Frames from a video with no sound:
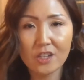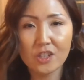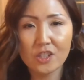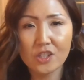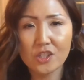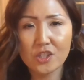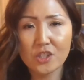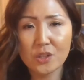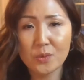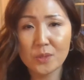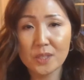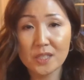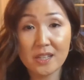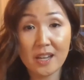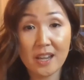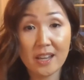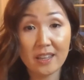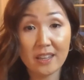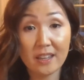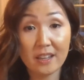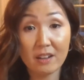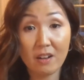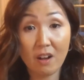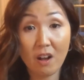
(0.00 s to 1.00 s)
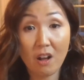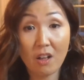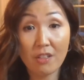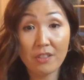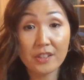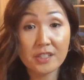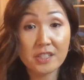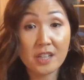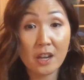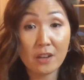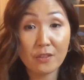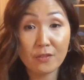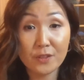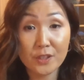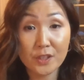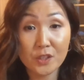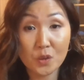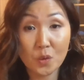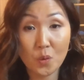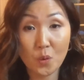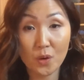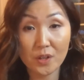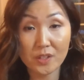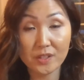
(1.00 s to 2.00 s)
She was taking all the
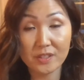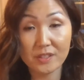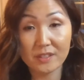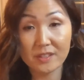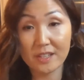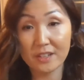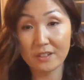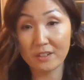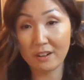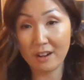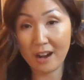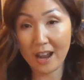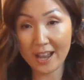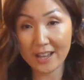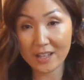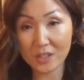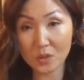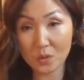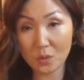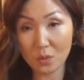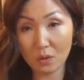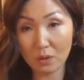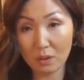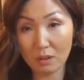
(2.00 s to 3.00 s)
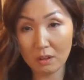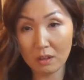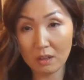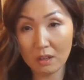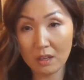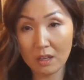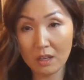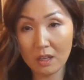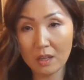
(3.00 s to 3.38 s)
toughest courses at her high school,